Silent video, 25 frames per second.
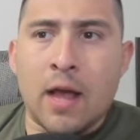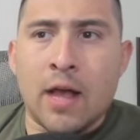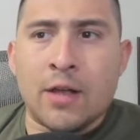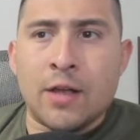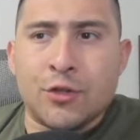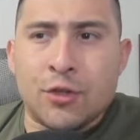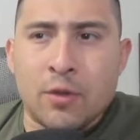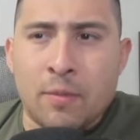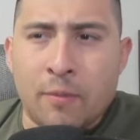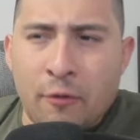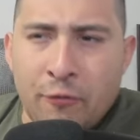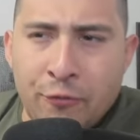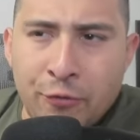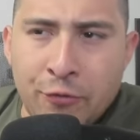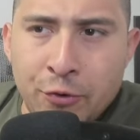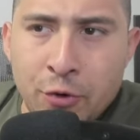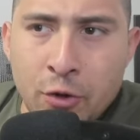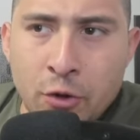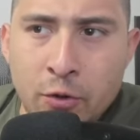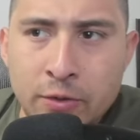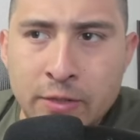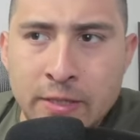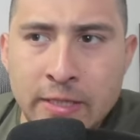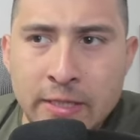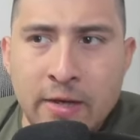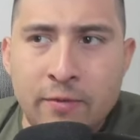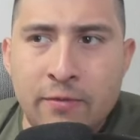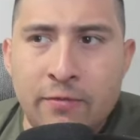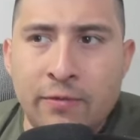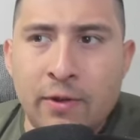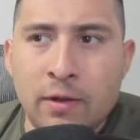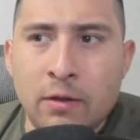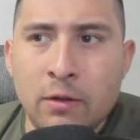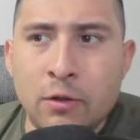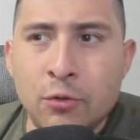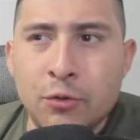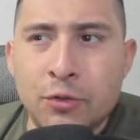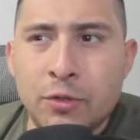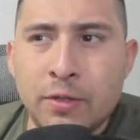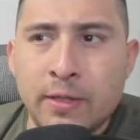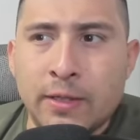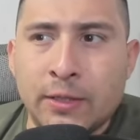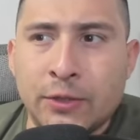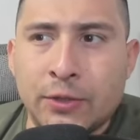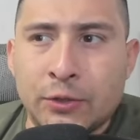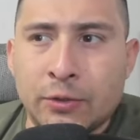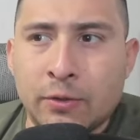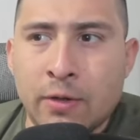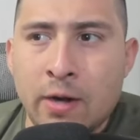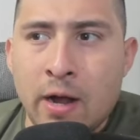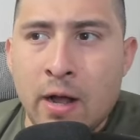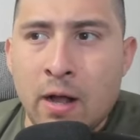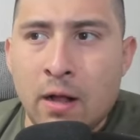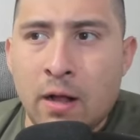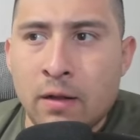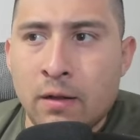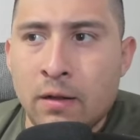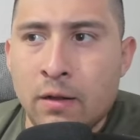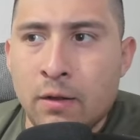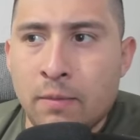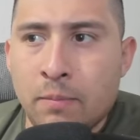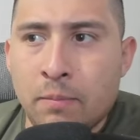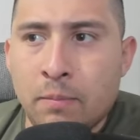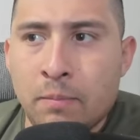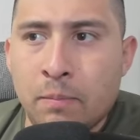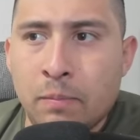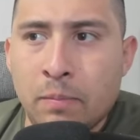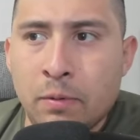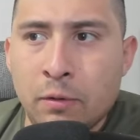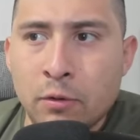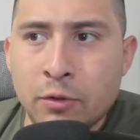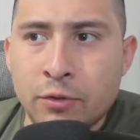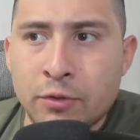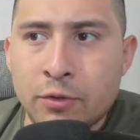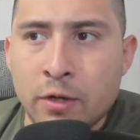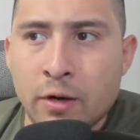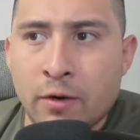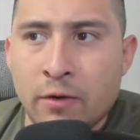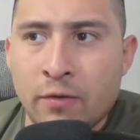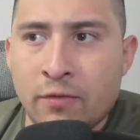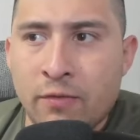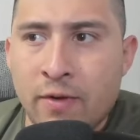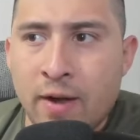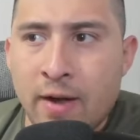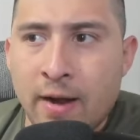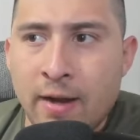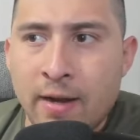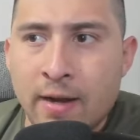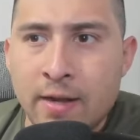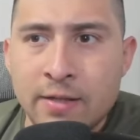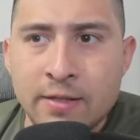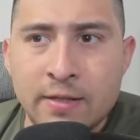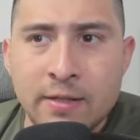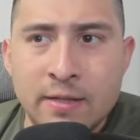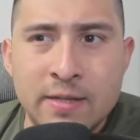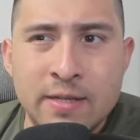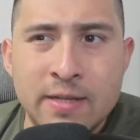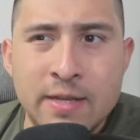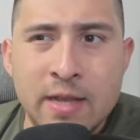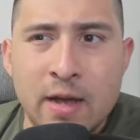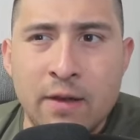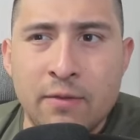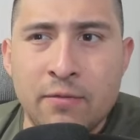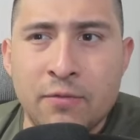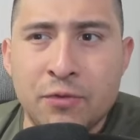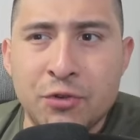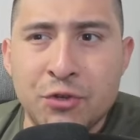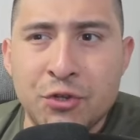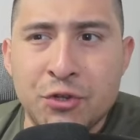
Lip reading: Some of you know TFL losing the trial, Pulsar Finance is not for